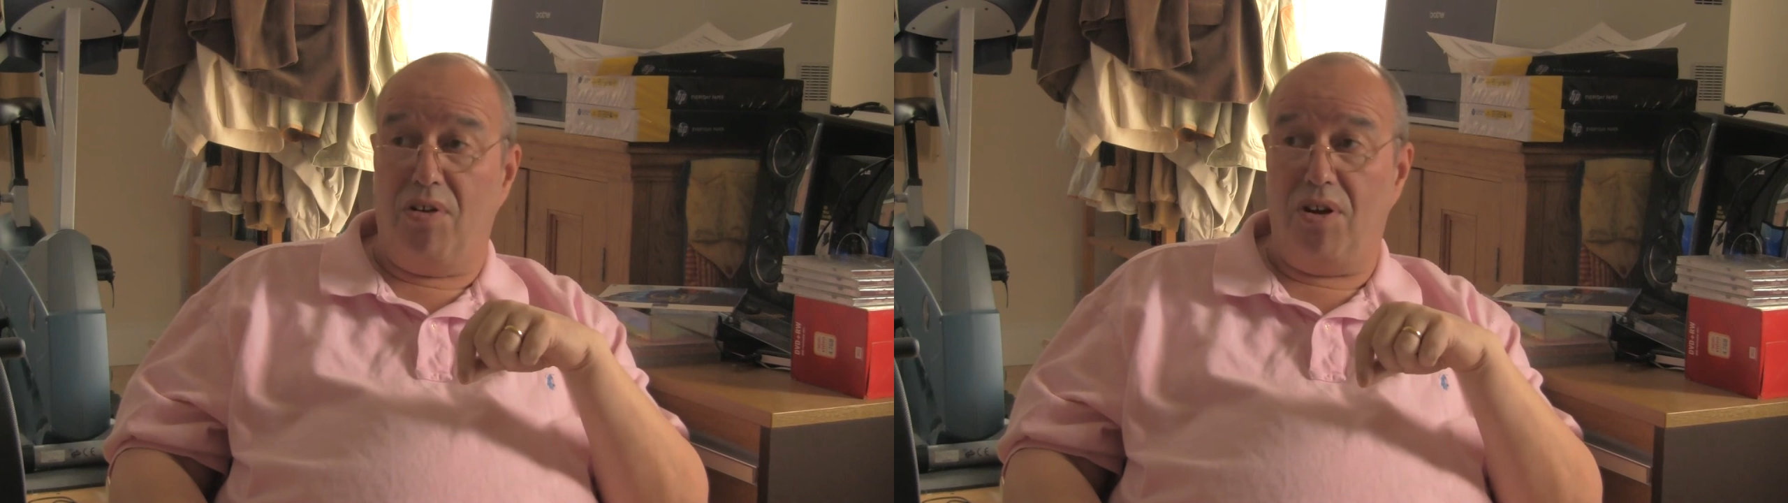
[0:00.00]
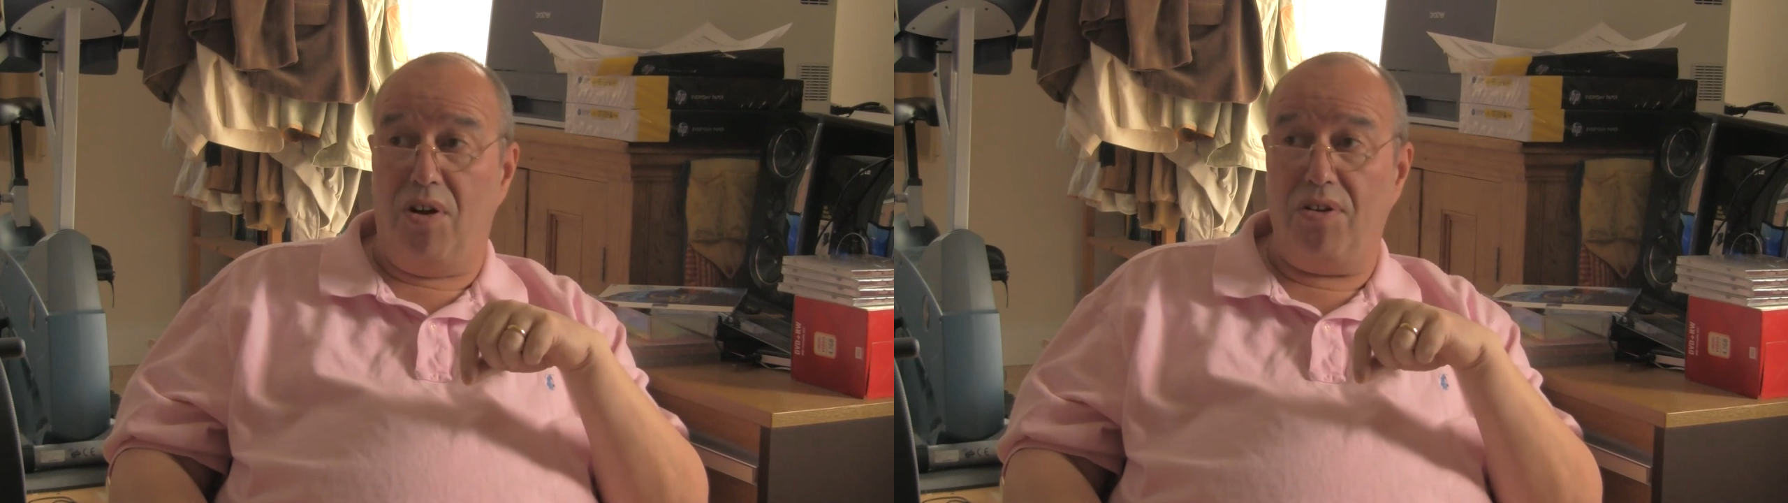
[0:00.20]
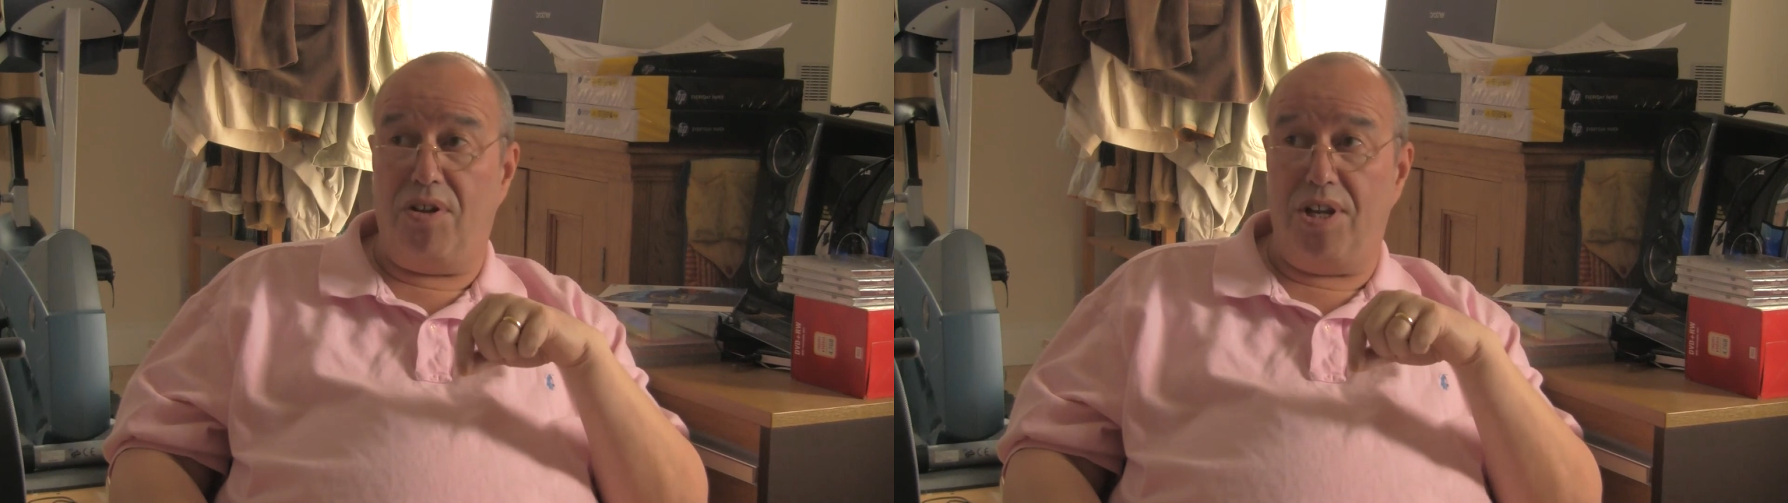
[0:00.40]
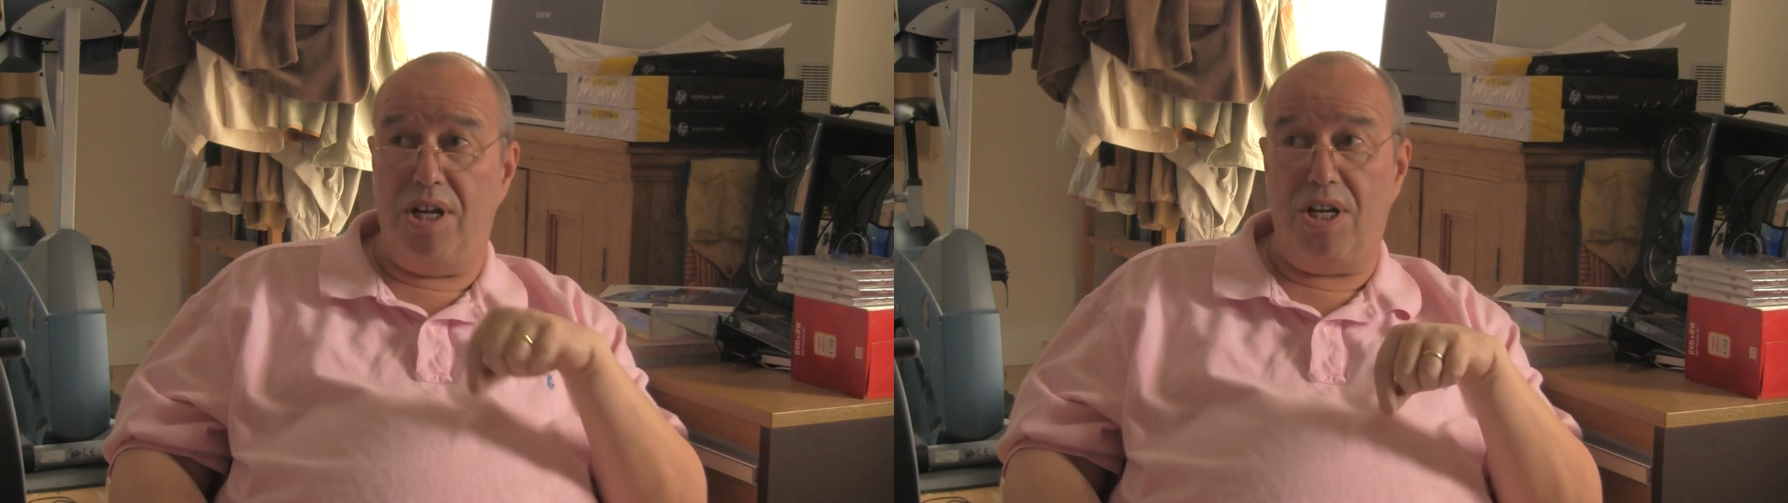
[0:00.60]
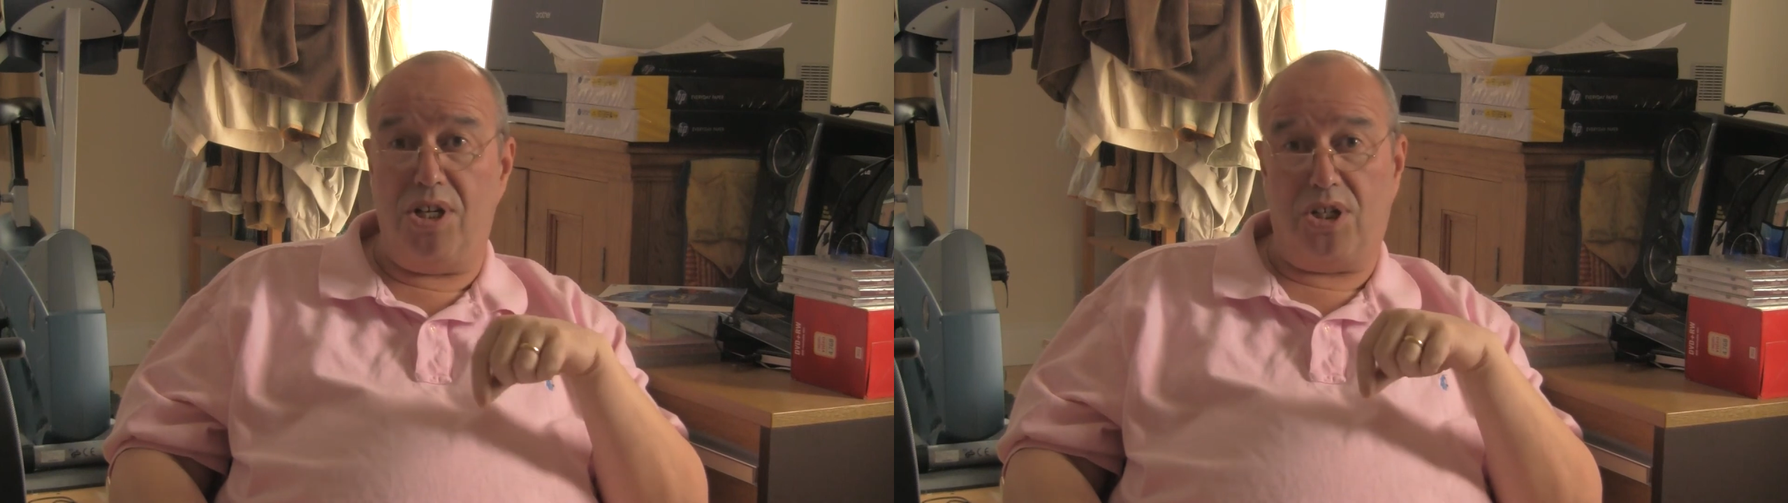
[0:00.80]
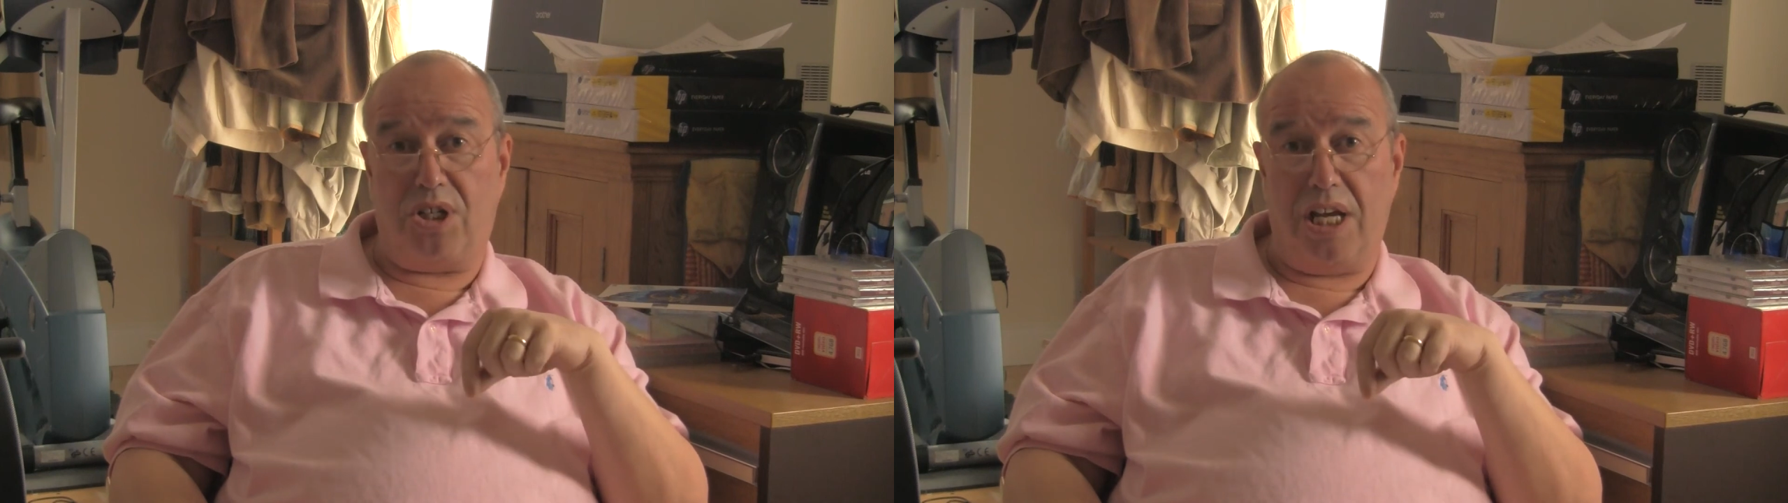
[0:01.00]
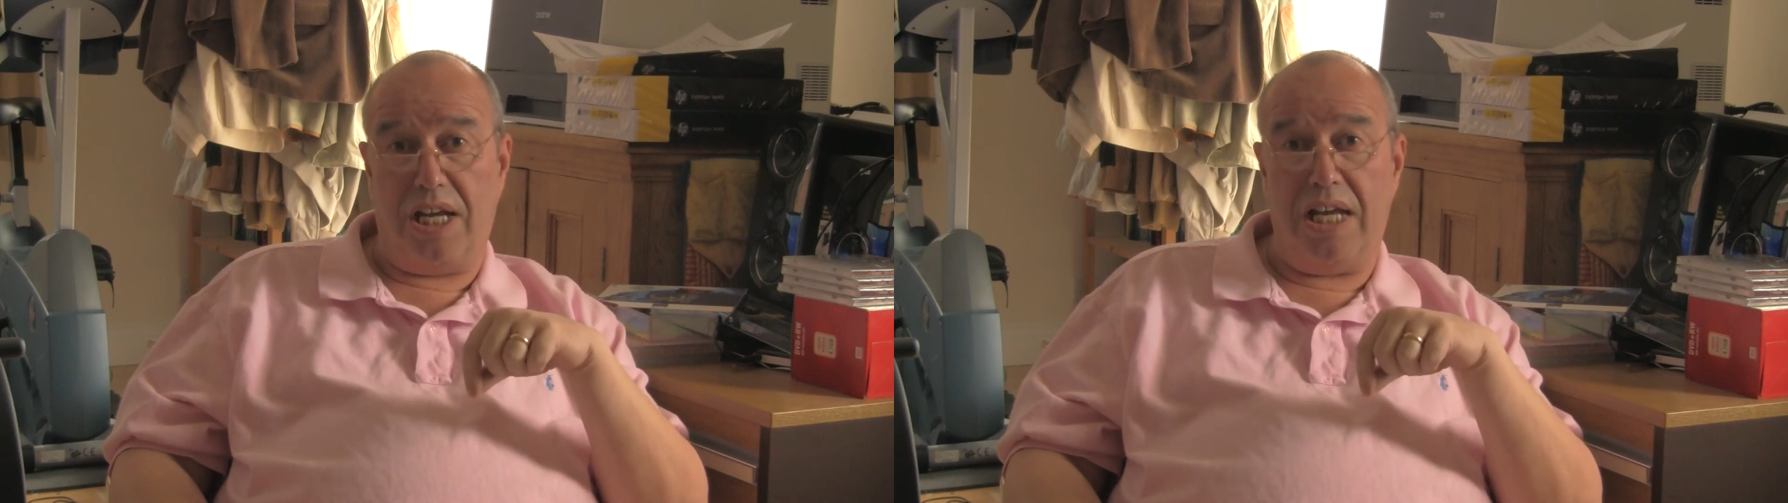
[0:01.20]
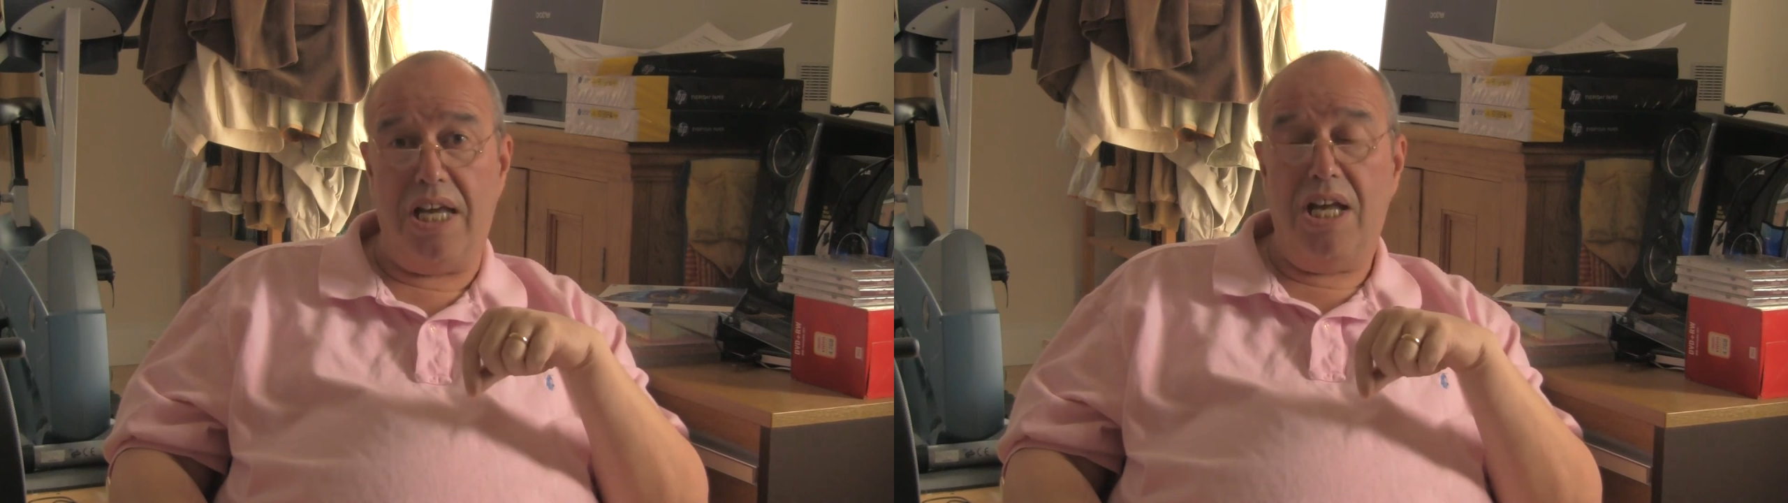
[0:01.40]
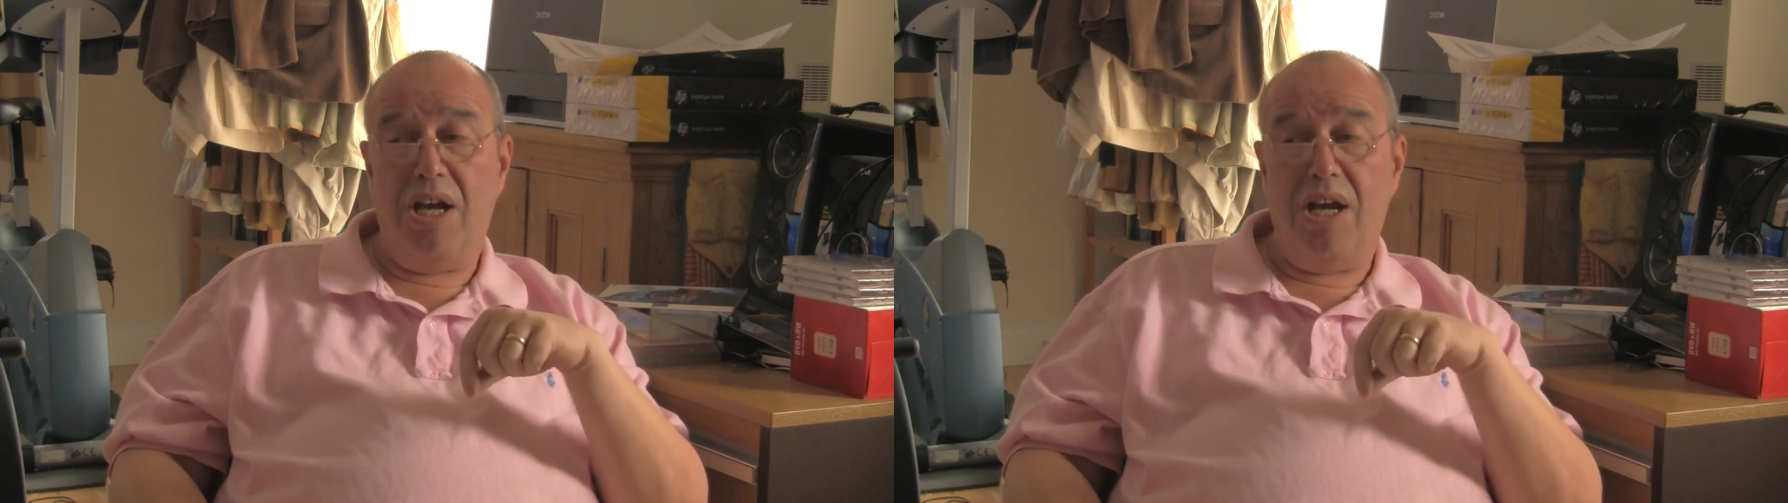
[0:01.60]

on Thursday,